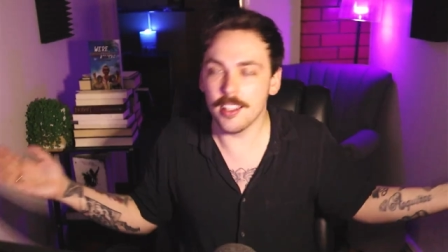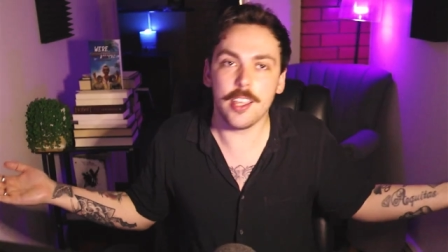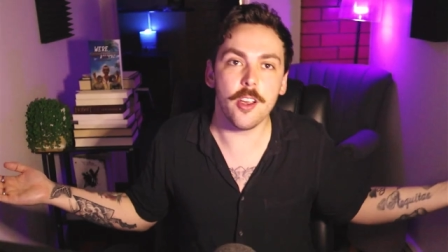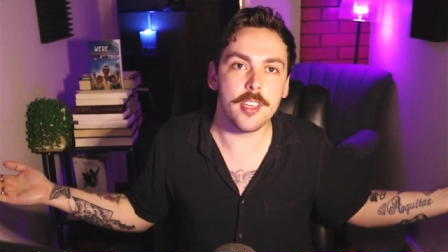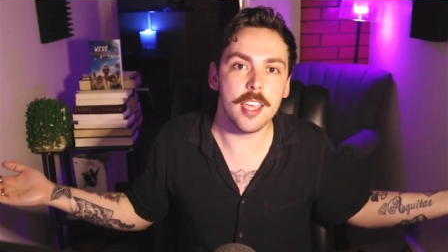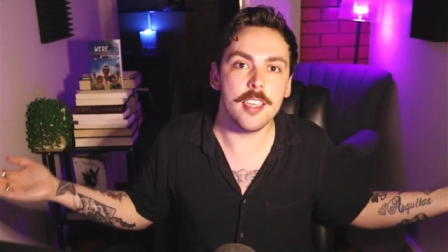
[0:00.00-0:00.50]
Like,
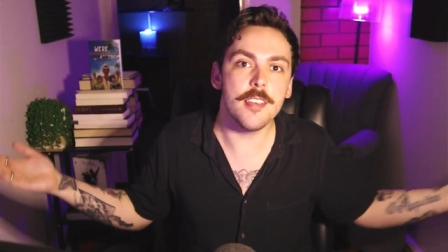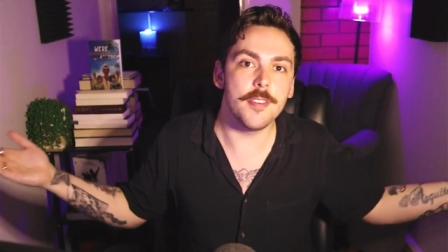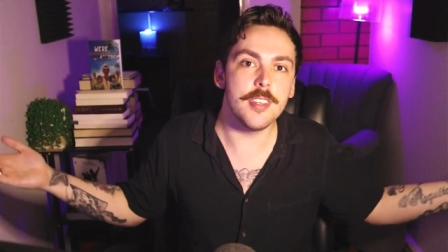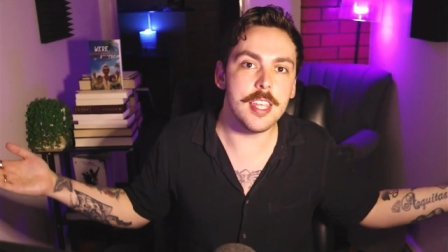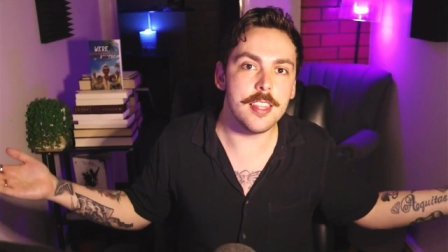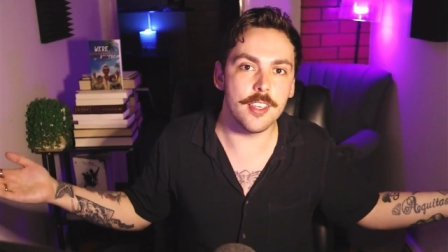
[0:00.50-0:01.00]
okay, if
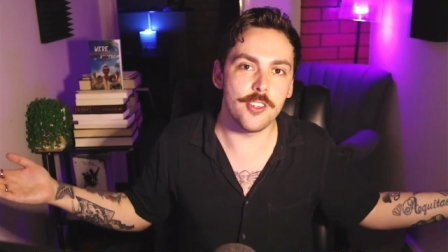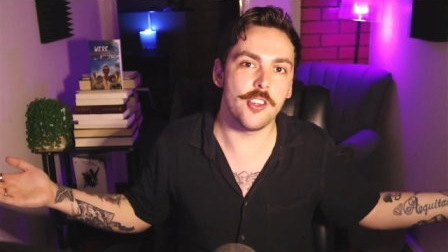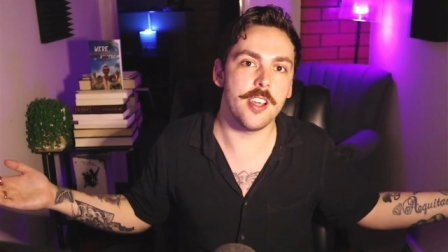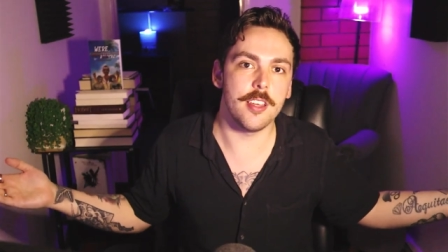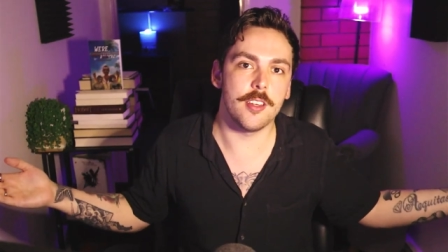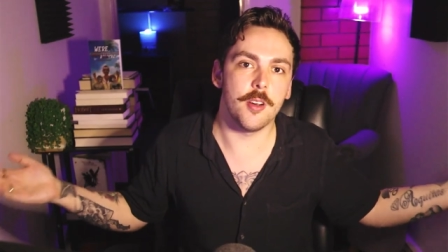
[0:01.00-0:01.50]
you need the
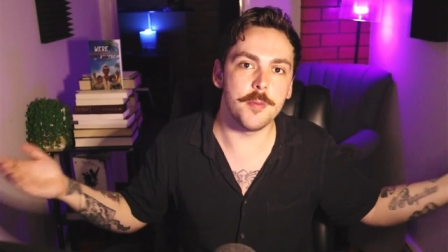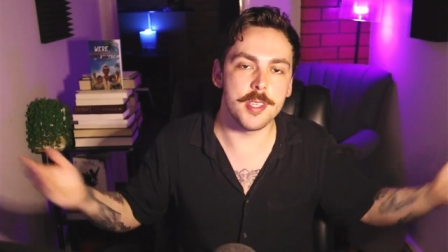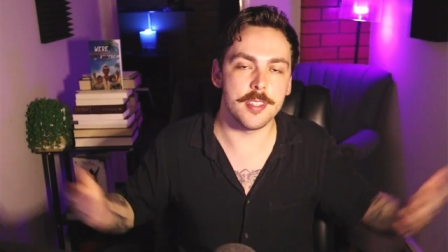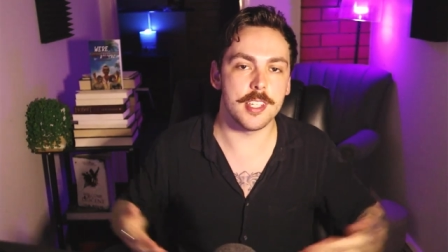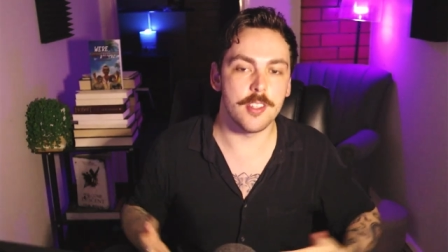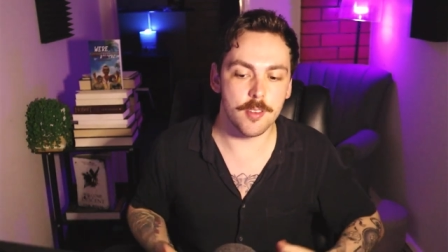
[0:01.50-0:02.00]
shit,
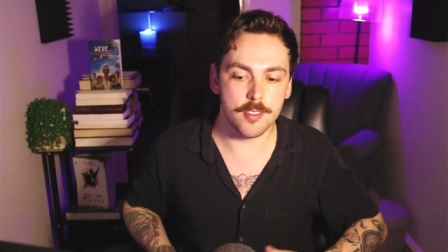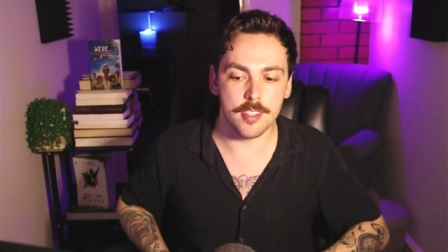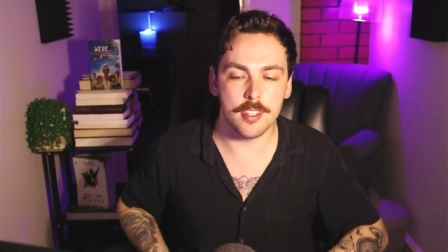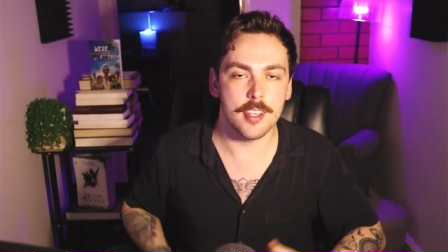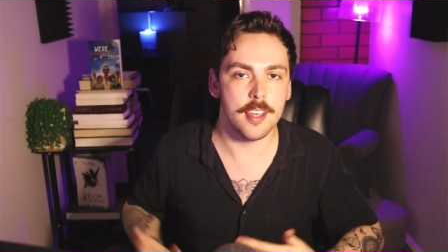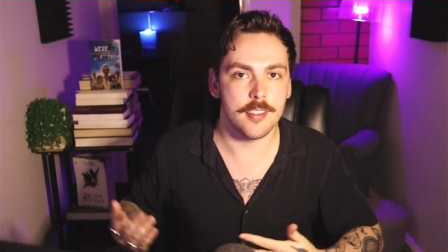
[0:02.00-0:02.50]
obviously don't
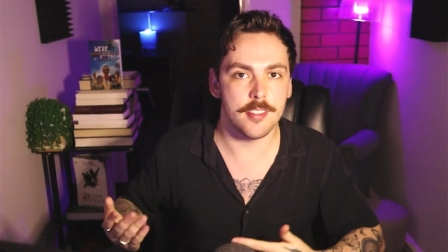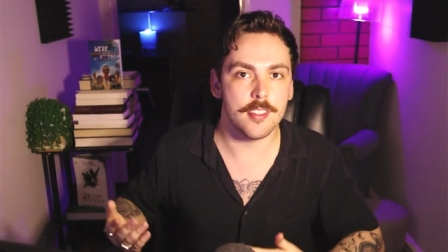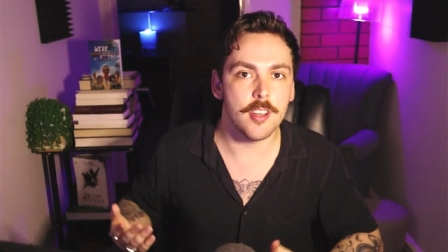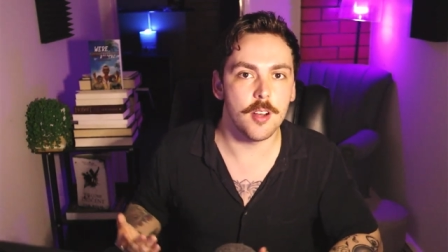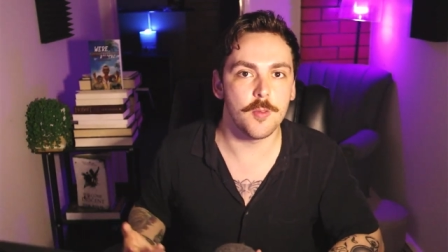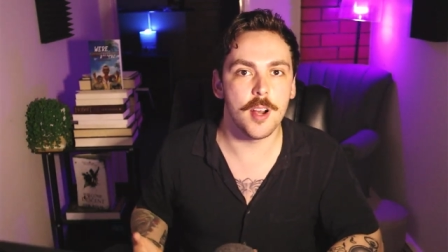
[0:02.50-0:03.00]
sit down and
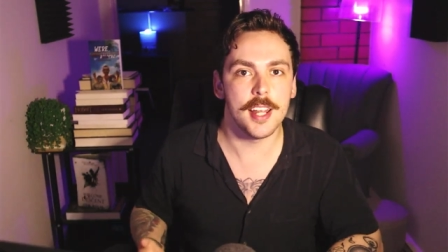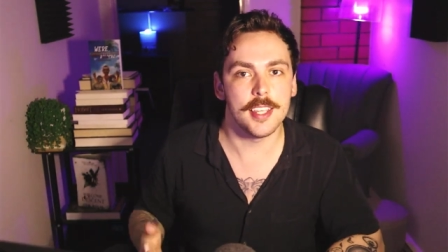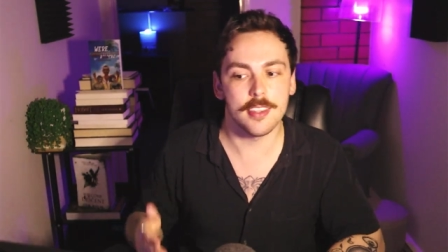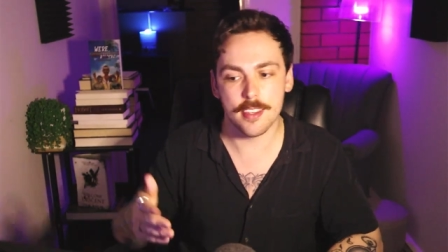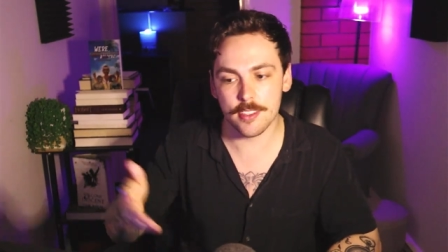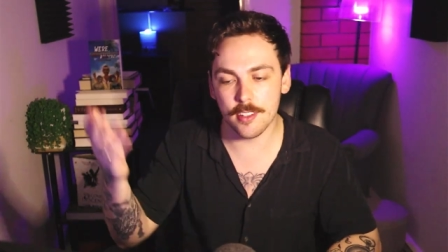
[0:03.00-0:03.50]
start
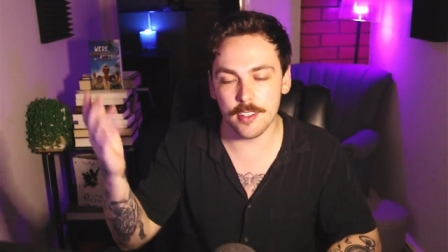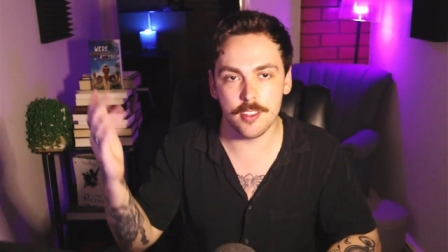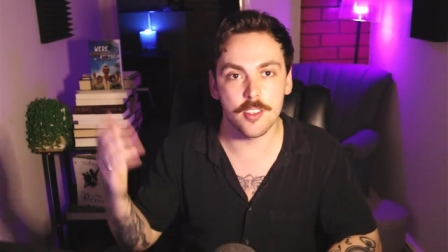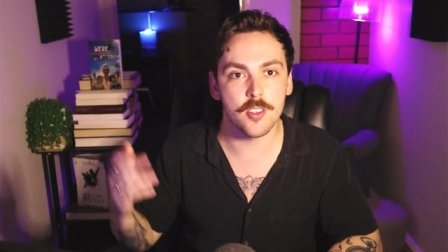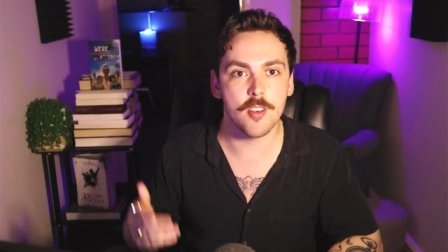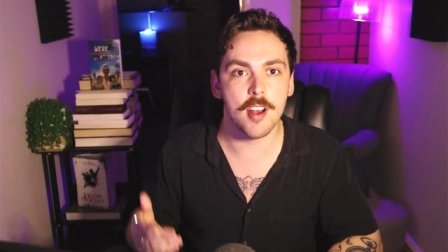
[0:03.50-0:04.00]
writing. That's gonna
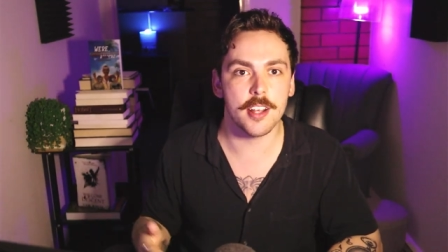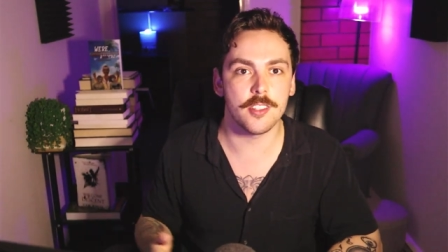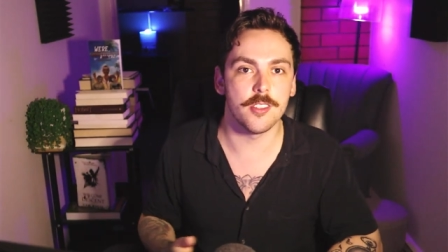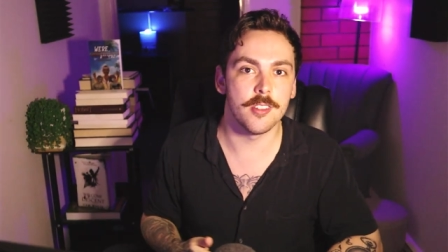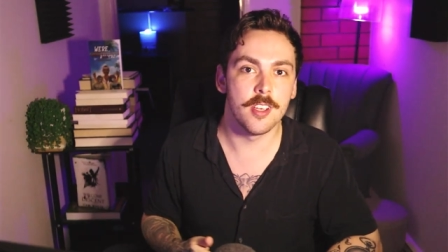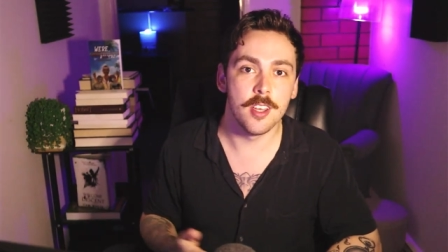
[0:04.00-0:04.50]

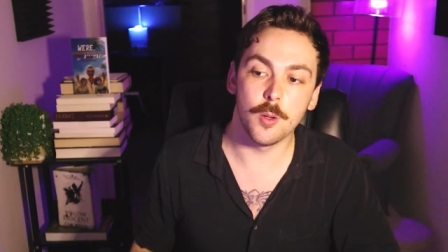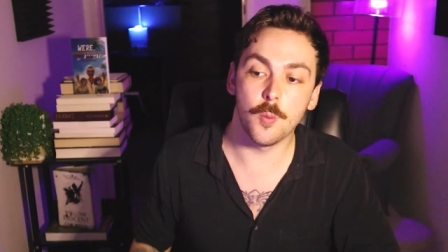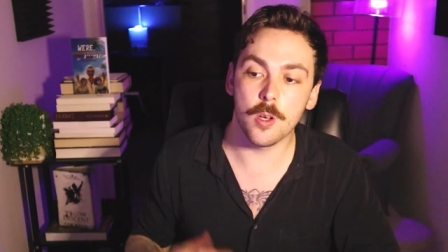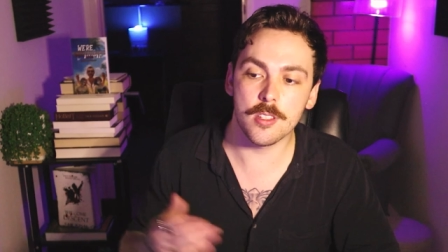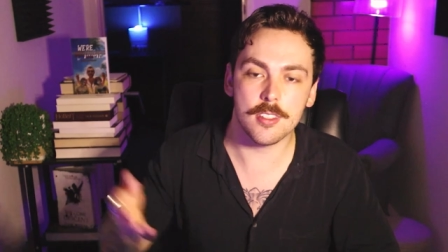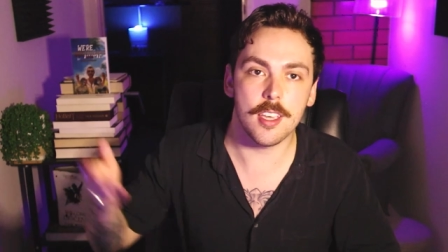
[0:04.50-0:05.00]
distract you.
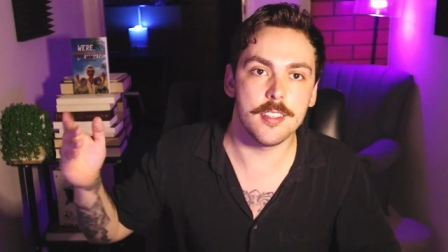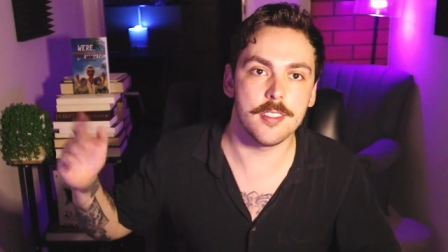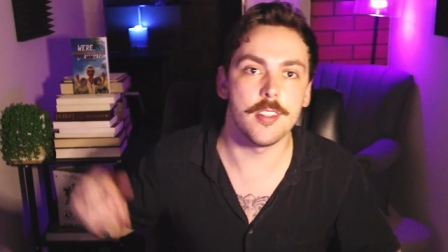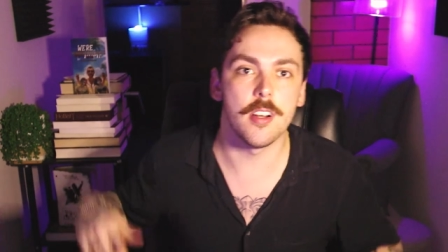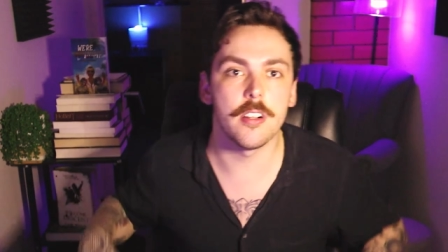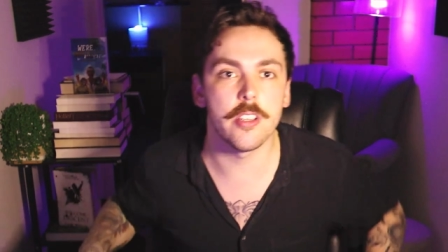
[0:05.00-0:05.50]
Worst case
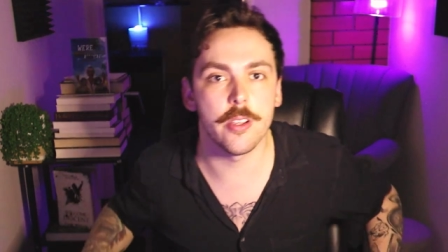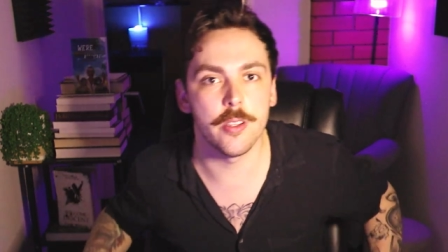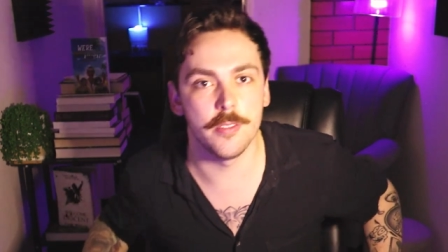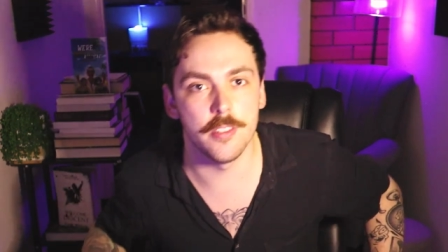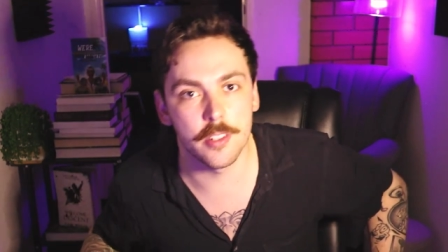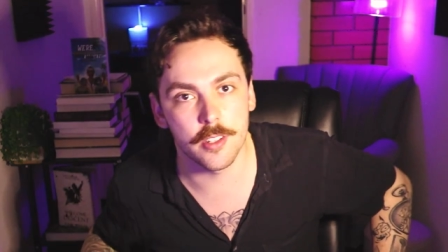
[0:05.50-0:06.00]
scenario,
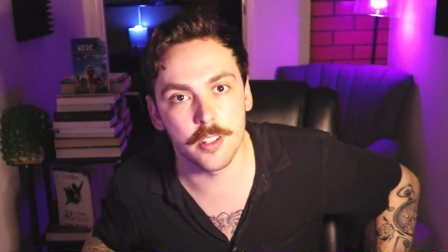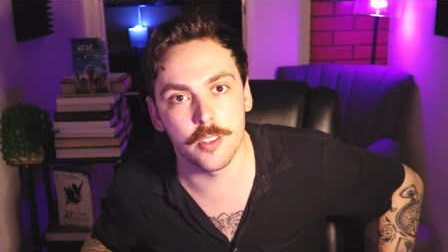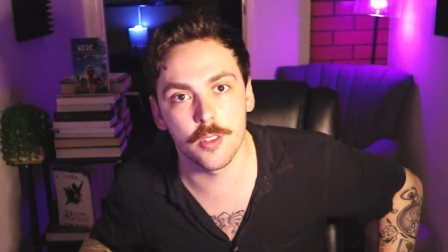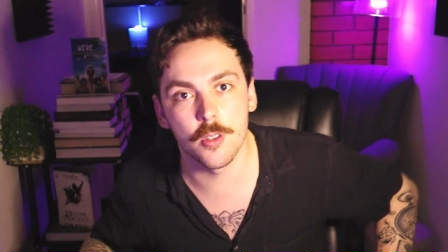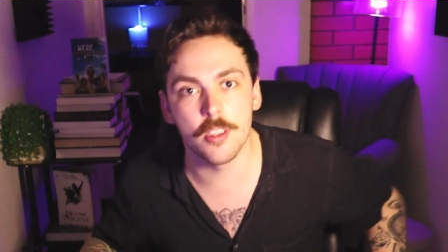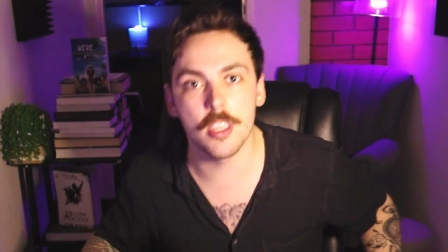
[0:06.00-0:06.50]
you're gonna
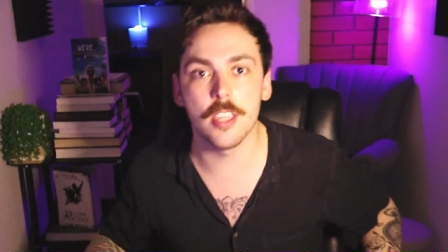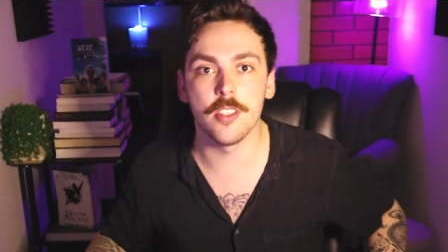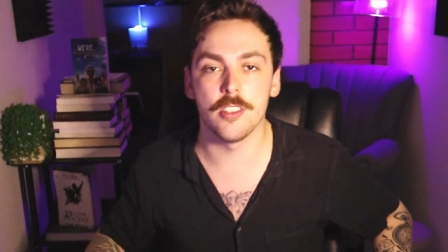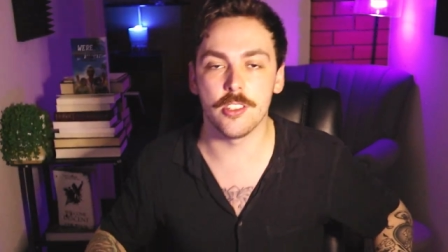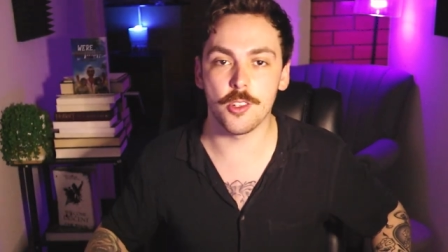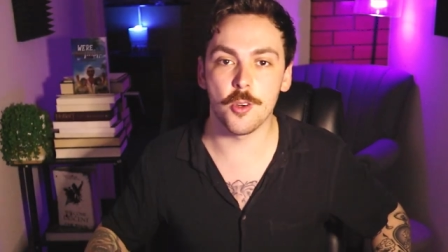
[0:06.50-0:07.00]
dookie
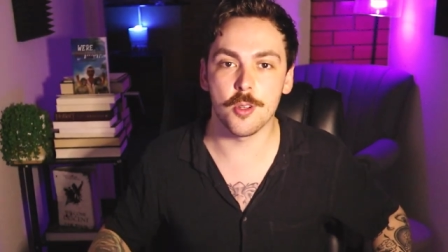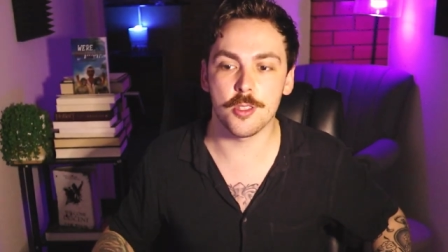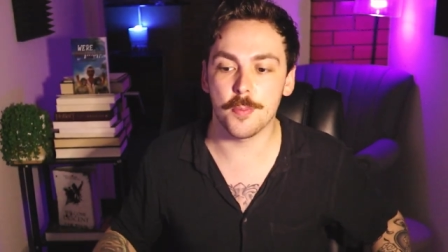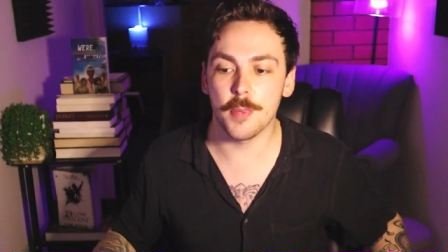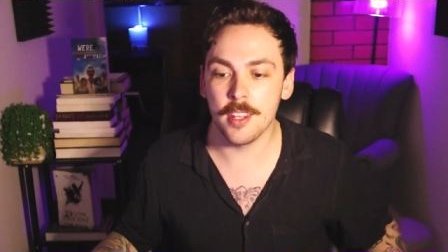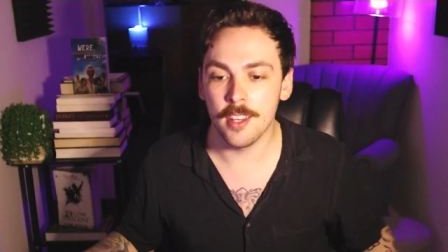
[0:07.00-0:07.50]
in your
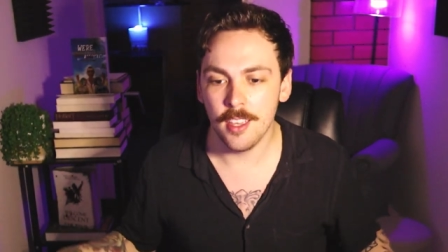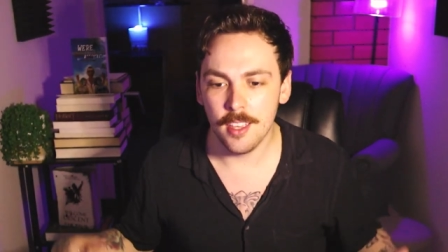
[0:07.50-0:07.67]
shorts, but